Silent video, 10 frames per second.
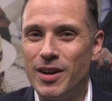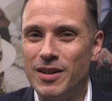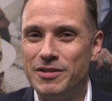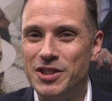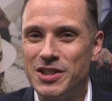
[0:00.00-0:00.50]

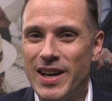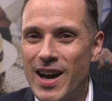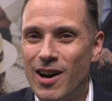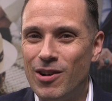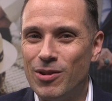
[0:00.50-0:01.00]
of just
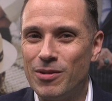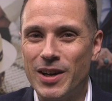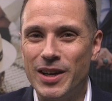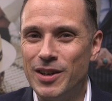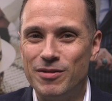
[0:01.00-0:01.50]
how
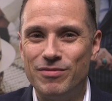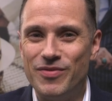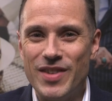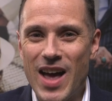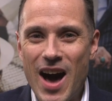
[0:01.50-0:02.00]
kind of
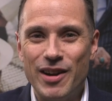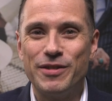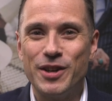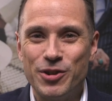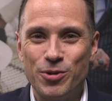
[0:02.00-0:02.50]
out
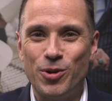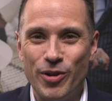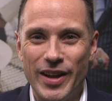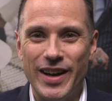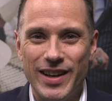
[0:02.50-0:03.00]
of control
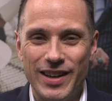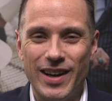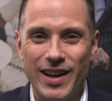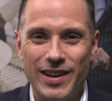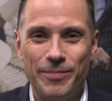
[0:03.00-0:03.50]
that it had
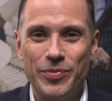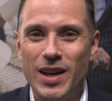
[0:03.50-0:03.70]
gotten.